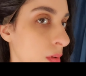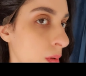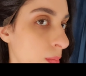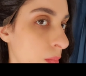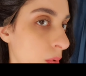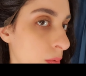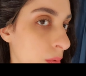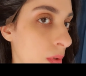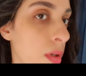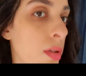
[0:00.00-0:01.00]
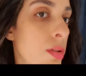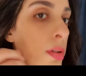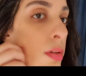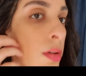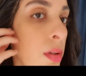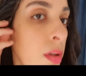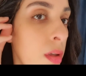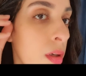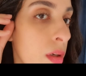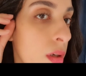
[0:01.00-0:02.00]
So I'm also gonna just
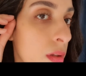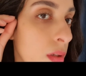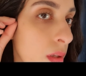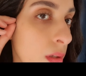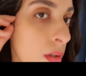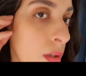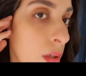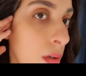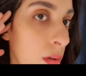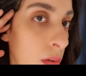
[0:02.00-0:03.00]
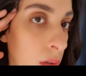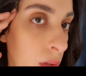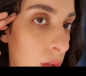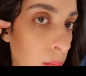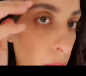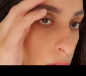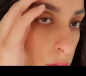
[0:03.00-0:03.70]
cut the lace here and make